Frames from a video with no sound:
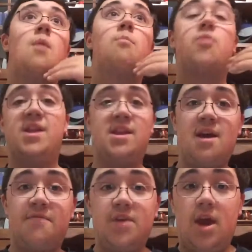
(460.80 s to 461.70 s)
Brady didn't
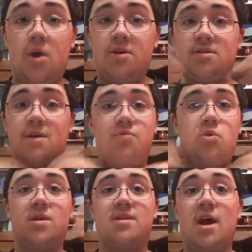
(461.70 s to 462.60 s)
have to carry his team
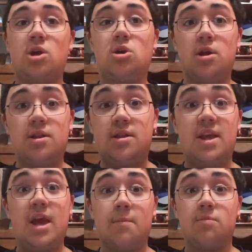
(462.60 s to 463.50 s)
through. He's had good
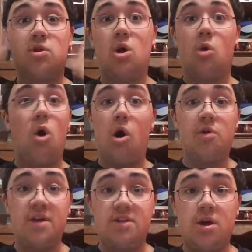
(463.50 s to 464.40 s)
teams, you know, all
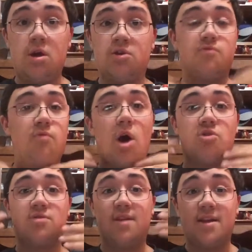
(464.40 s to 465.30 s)
these years, and
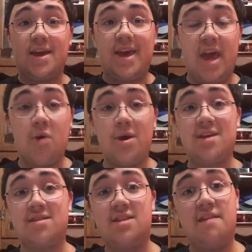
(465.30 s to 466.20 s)
Rodgers had to carry
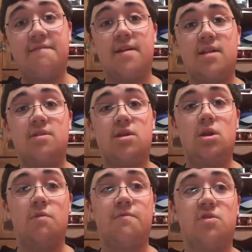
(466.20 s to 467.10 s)
his defense, you
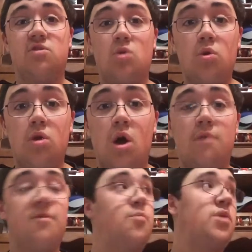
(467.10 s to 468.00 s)
know, for so
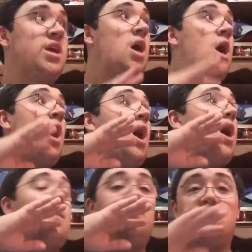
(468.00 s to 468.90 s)
long for putting
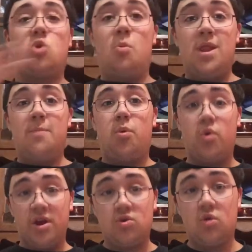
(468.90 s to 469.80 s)
up so many
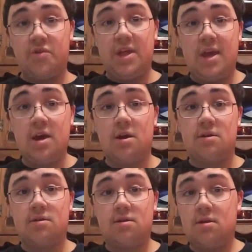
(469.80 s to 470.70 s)
points over the
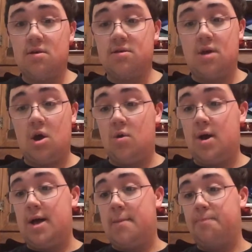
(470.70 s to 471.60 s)
years. So,
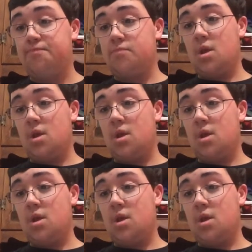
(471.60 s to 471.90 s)
um,